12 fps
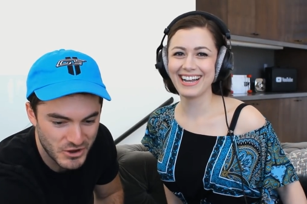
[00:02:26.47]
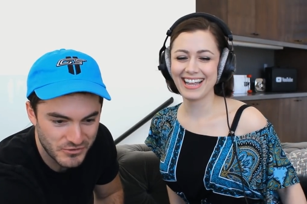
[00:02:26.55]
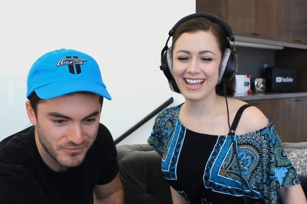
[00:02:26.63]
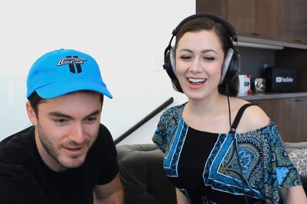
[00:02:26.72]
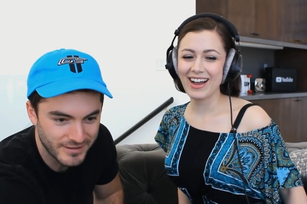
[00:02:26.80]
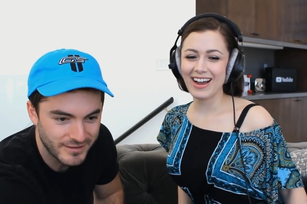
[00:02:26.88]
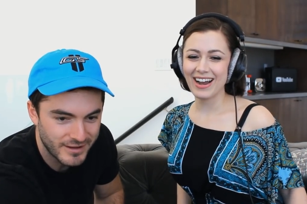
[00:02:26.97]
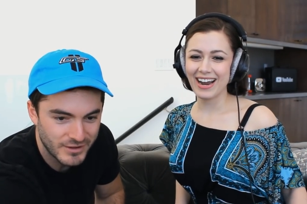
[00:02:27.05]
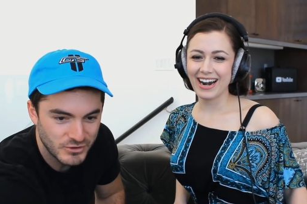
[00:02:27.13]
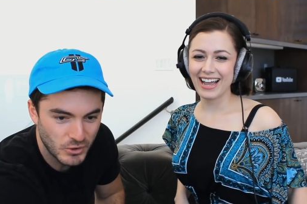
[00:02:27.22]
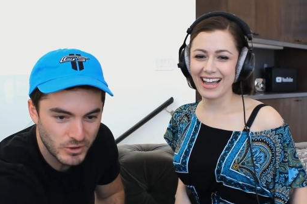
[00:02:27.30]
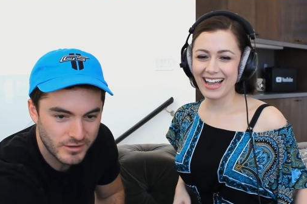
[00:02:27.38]
Speaker 1: No, you're fine.
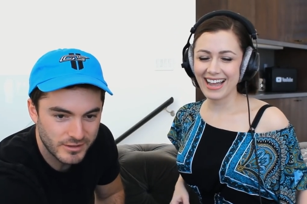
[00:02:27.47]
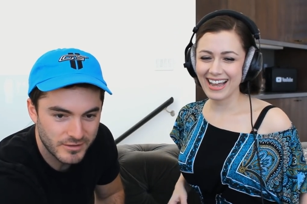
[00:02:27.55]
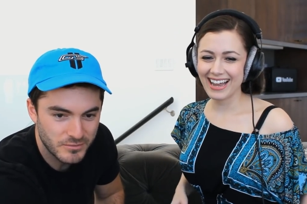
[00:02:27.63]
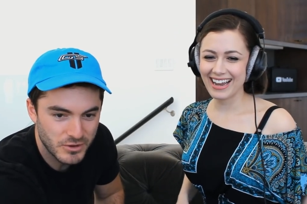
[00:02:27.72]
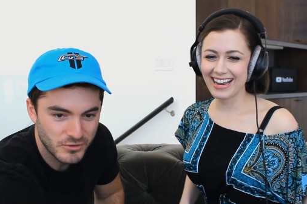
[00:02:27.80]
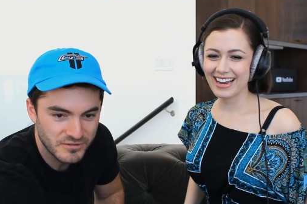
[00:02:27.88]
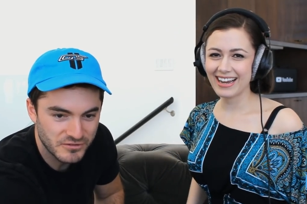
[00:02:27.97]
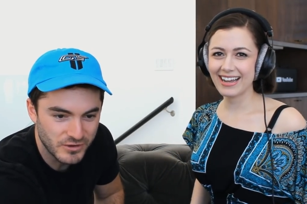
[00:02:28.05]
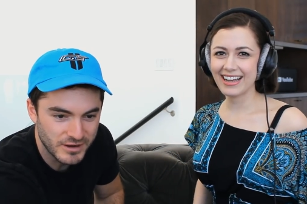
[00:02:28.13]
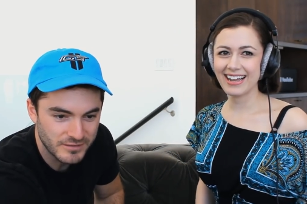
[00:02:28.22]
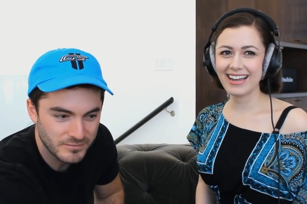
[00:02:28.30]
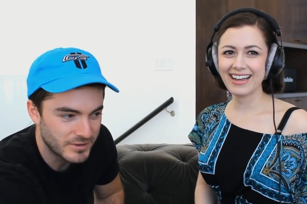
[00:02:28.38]
Don't look at the computer
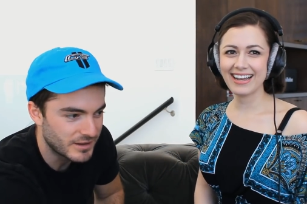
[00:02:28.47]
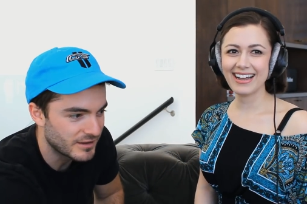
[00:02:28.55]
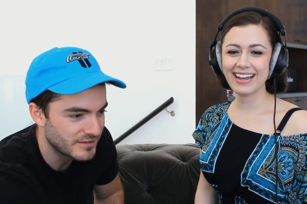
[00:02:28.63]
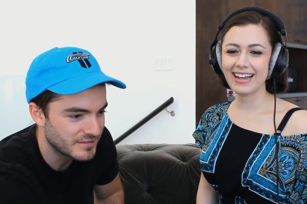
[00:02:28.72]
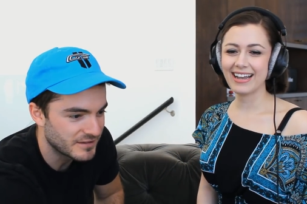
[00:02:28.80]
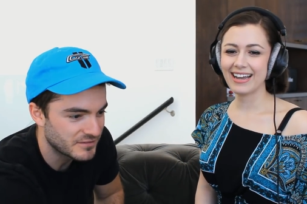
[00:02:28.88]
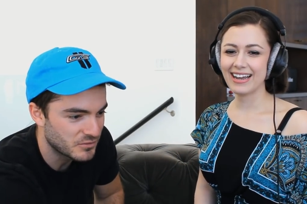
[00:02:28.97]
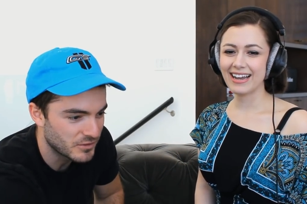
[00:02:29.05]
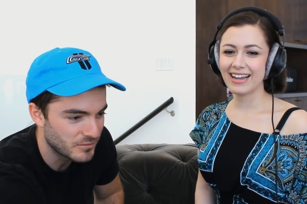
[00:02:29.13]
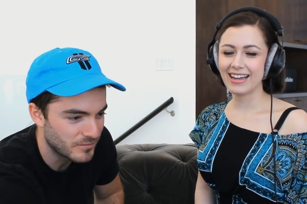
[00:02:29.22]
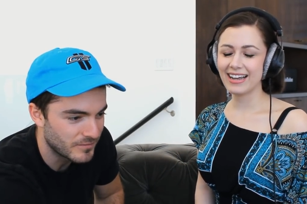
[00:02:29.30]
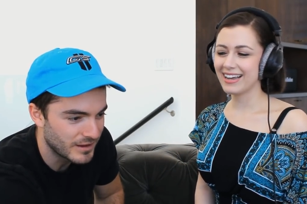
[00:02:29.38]
screen because that's
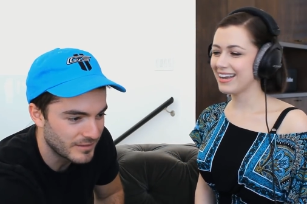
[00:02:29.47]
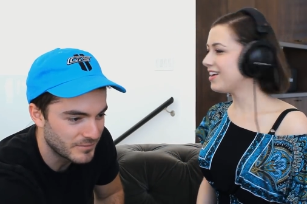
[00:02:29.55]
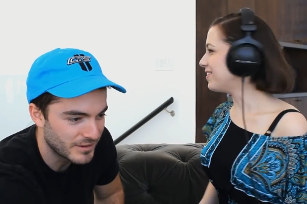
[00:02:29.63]
where my